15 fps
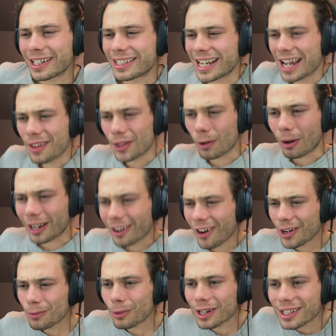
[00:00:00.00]
it down though, I
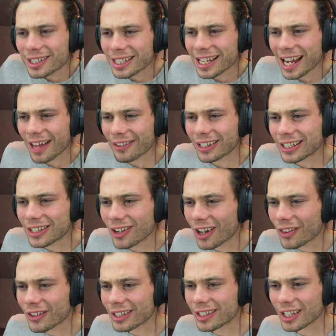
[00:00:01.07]
kind of want to see how the
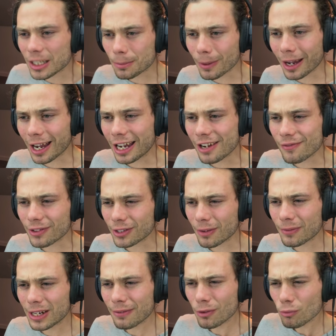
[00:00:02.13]
entire thing does behave, as
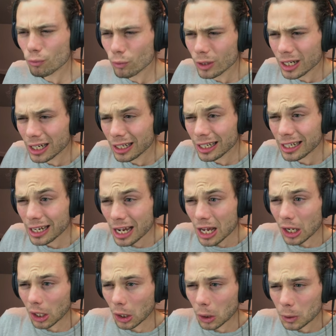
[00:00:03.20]
I've never really
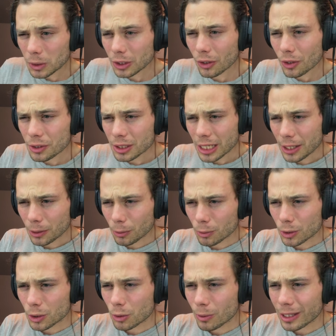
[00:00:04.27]
looked at those
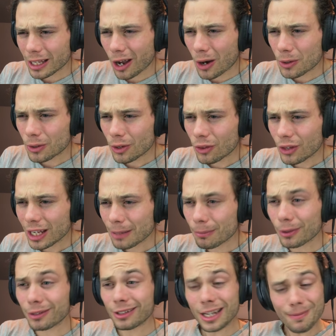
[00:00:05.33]
tentacles doing their own thing,
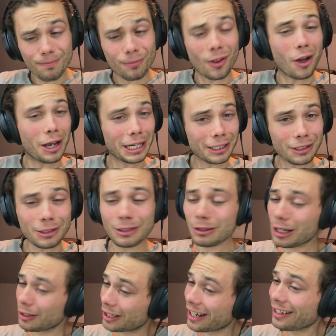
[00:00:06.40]
but yep, I can
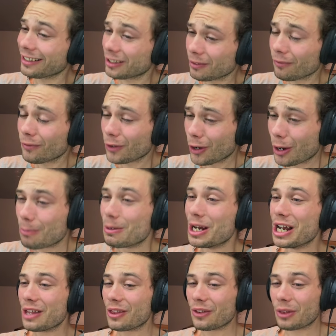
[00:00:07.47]
confirm
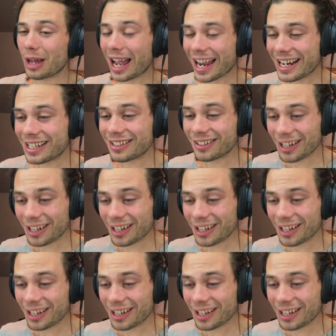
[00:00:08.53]
that the 8